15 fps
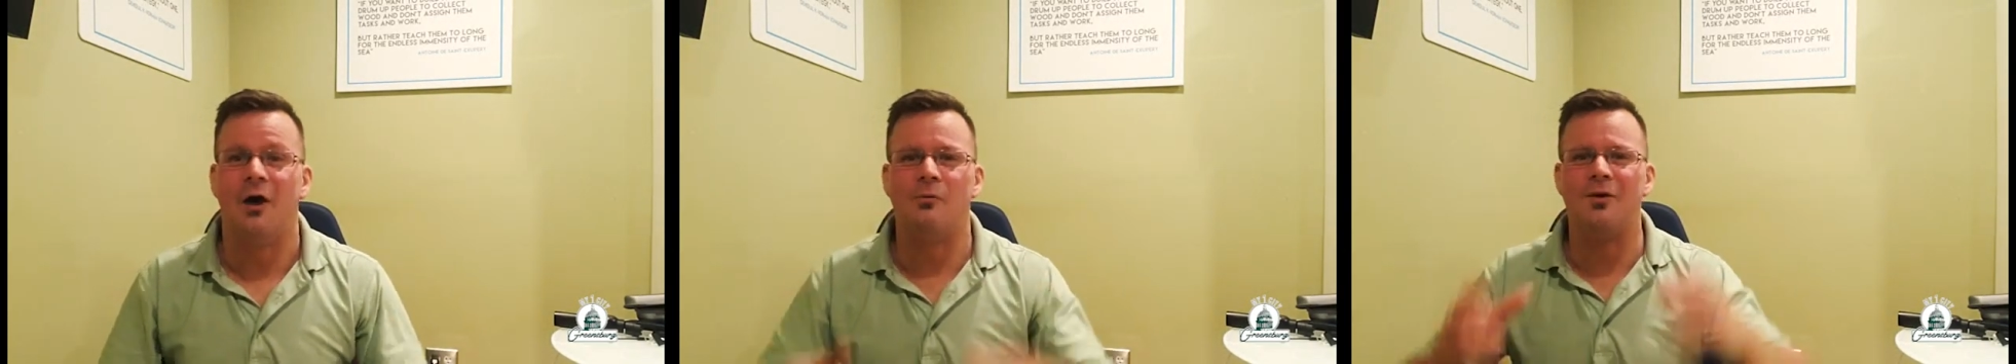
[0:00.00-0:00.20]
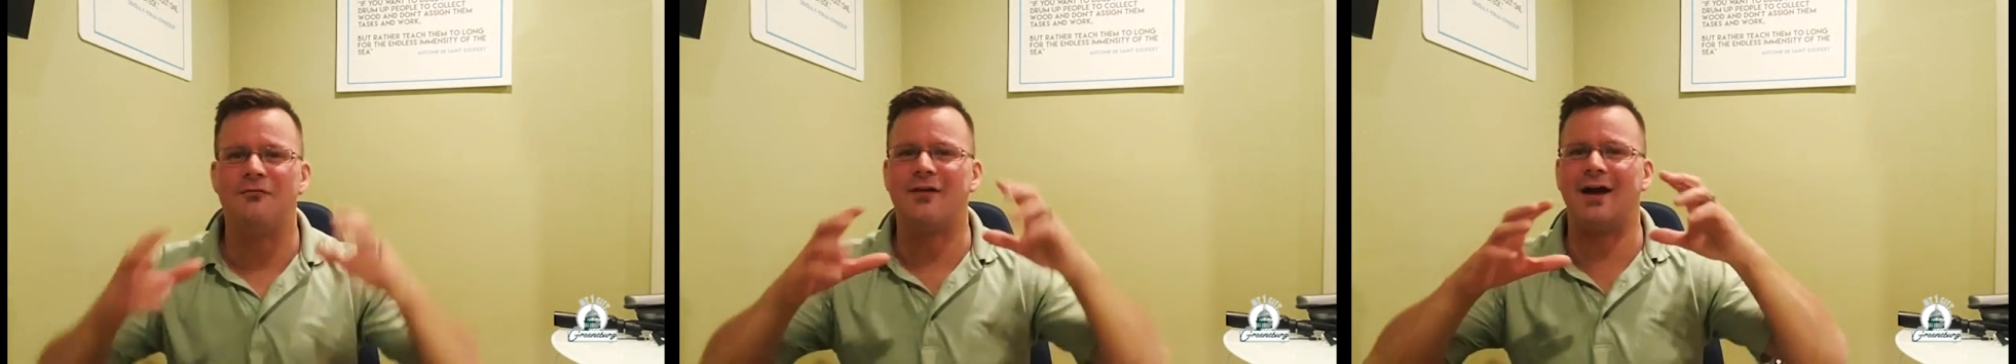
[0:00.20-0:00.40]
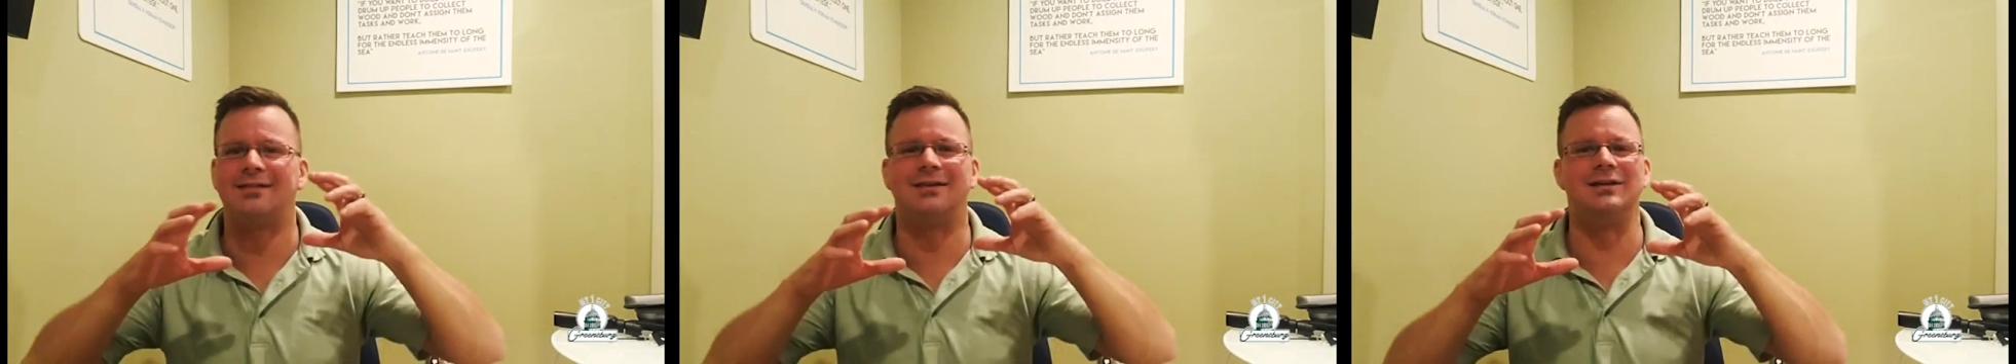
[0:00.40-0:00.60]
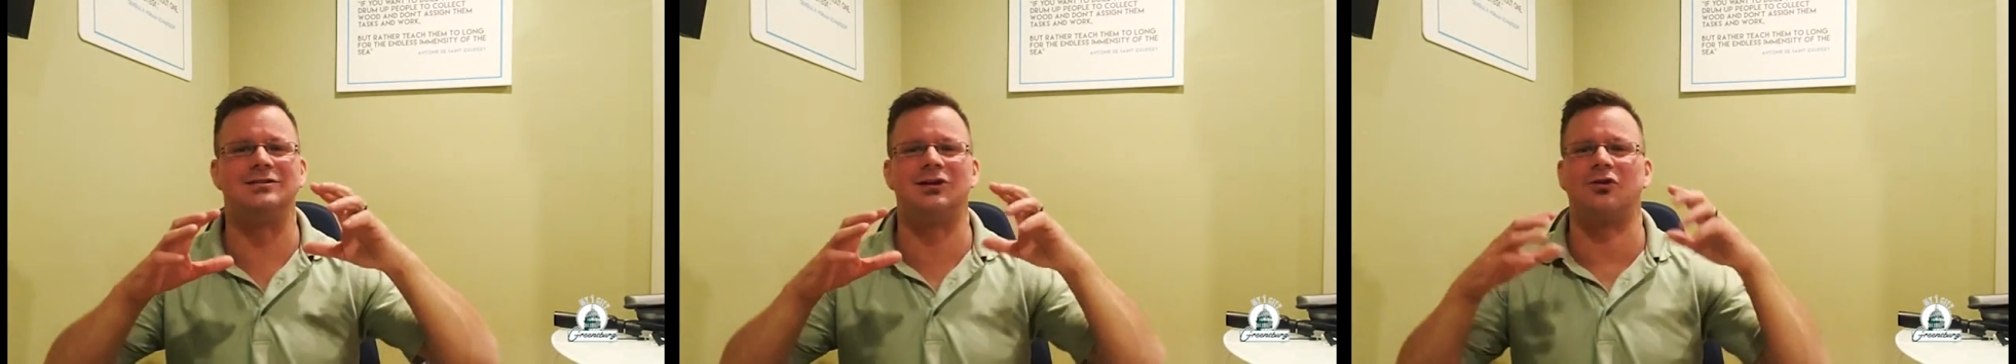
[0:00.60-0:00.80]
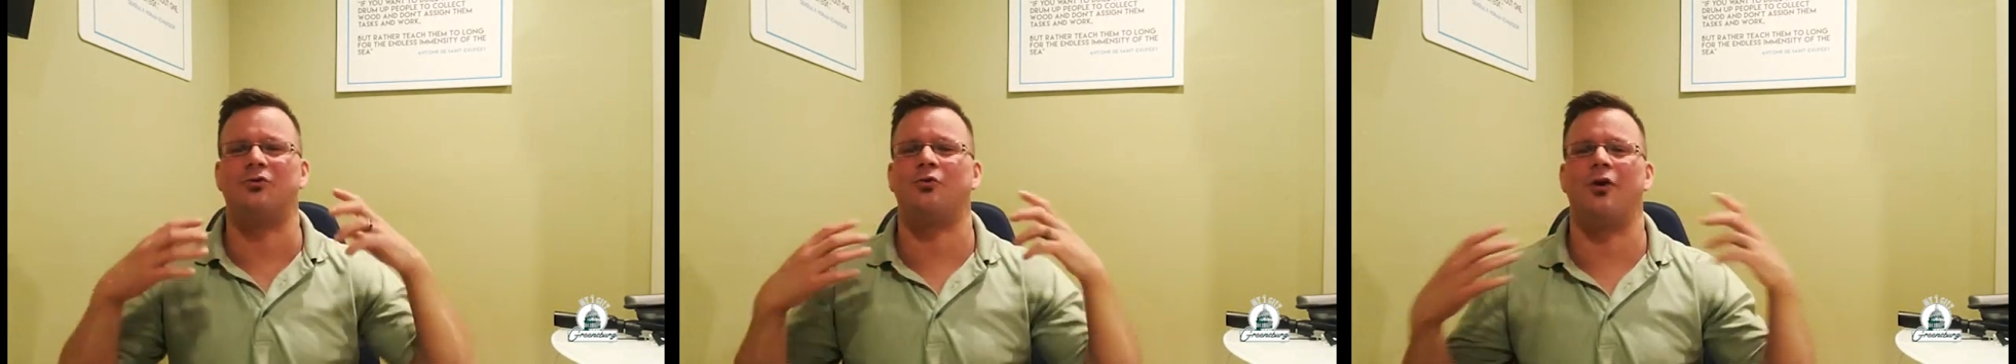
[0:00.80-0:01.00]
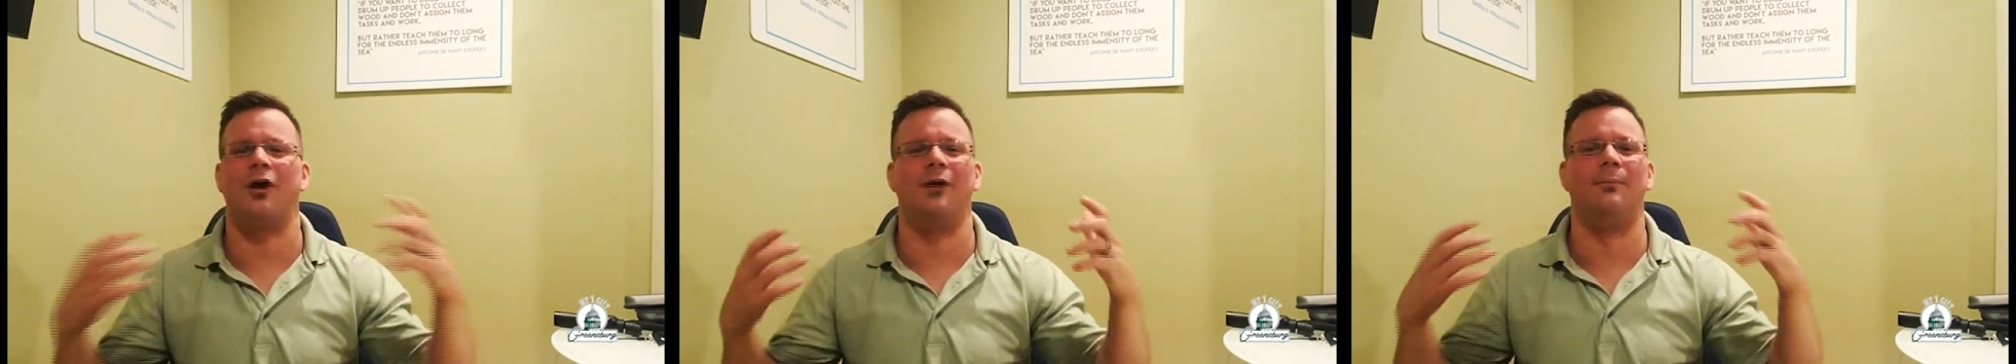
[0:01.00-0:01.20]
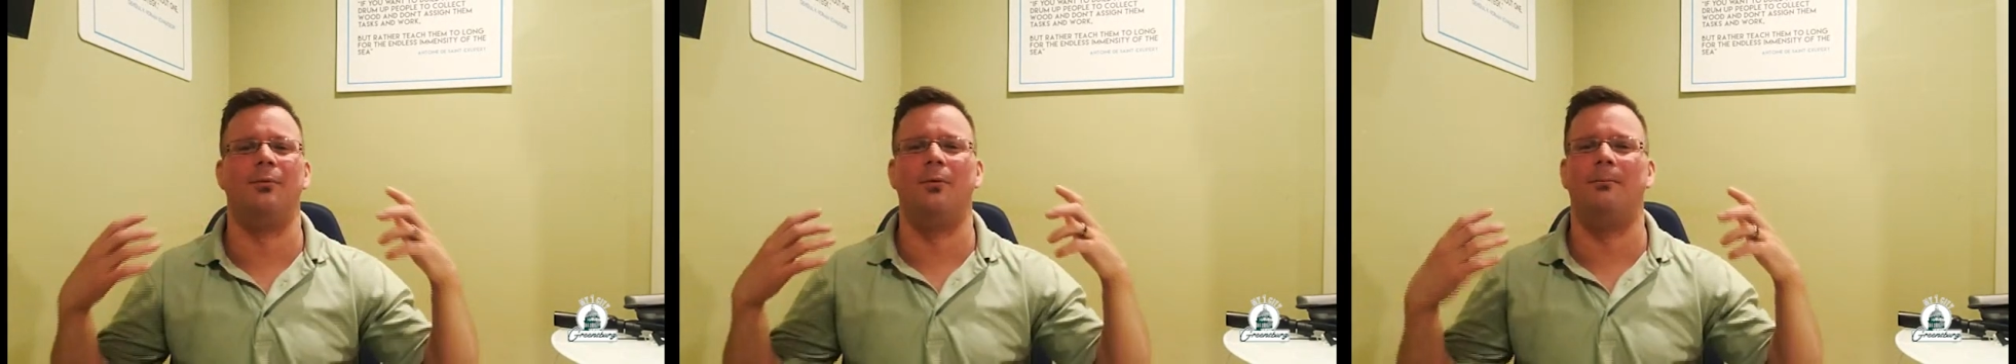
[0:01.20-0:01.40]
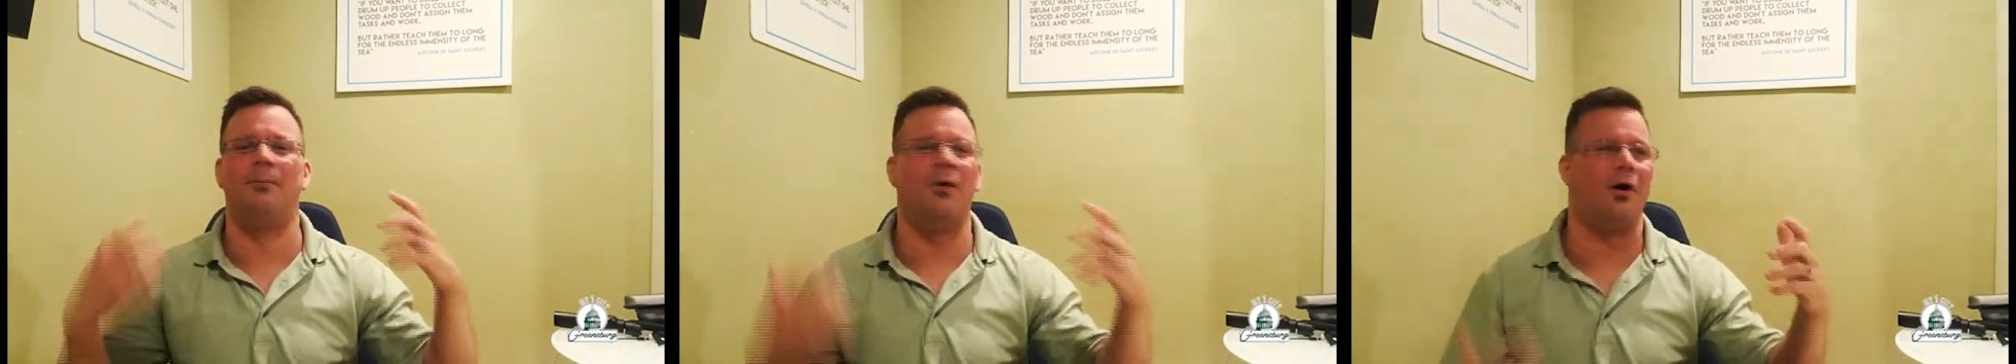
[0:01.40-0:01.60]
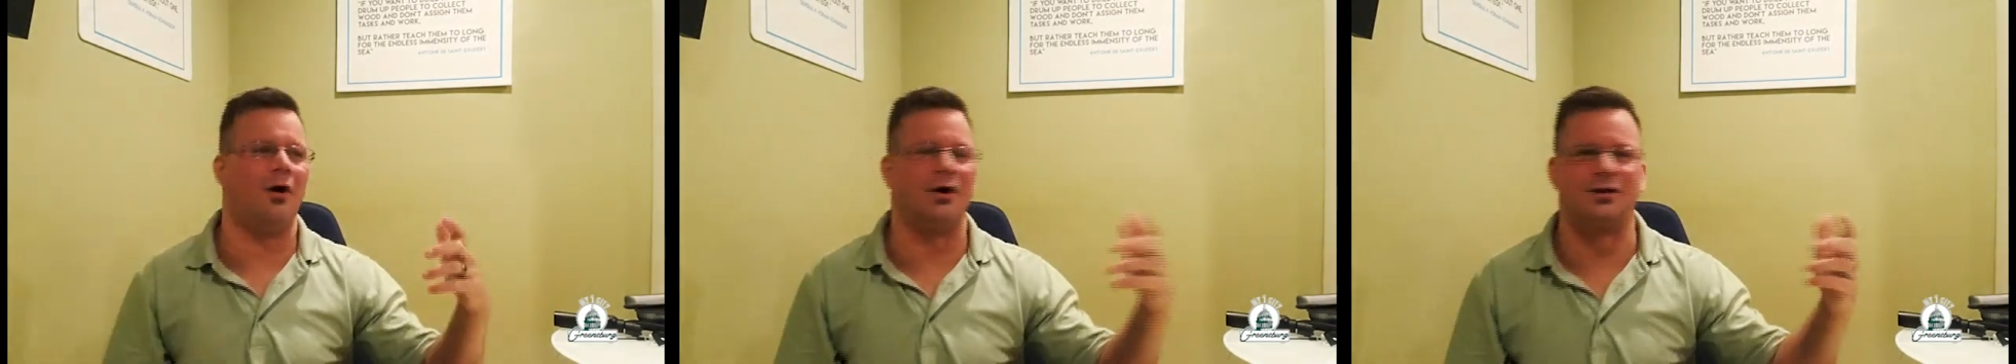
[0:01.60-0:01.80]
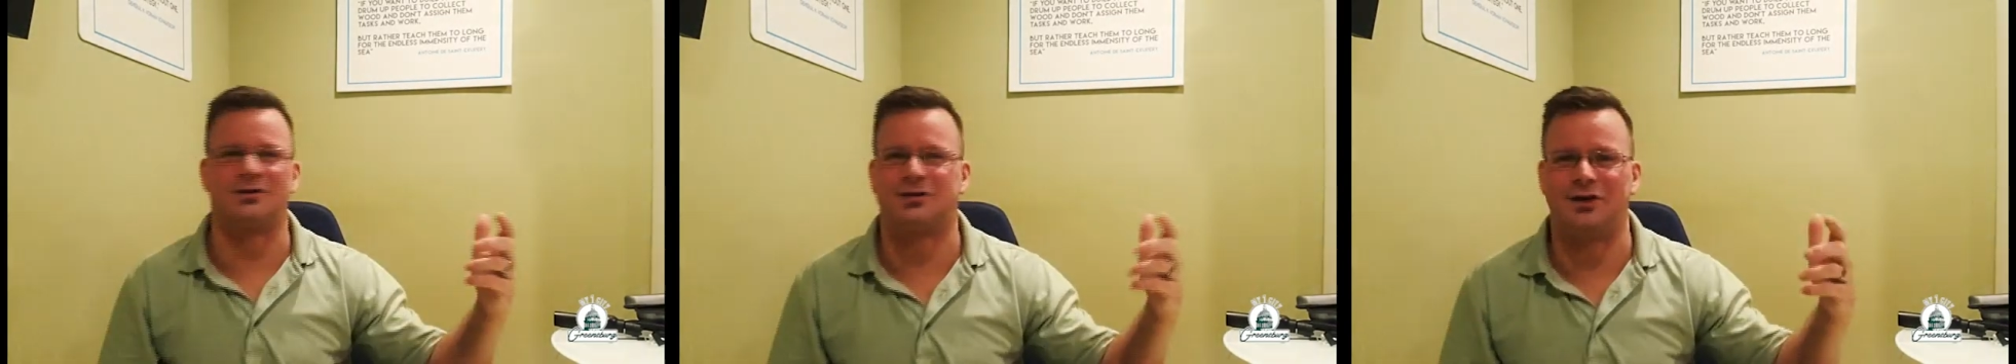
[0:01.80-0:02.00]
We've got these incredible
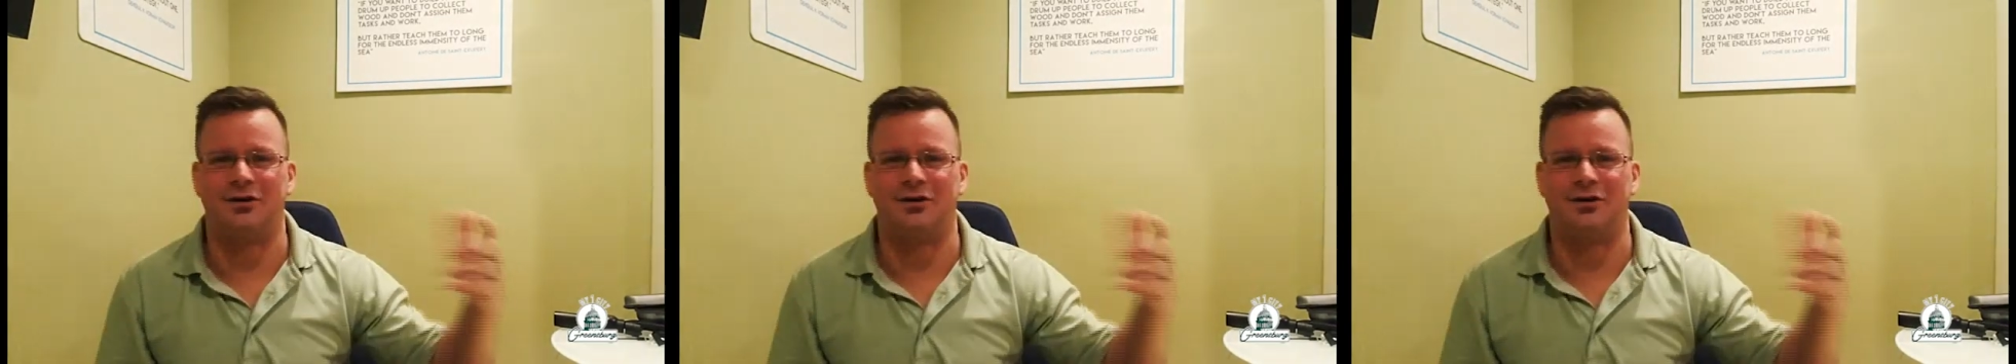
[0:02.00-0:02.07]
parks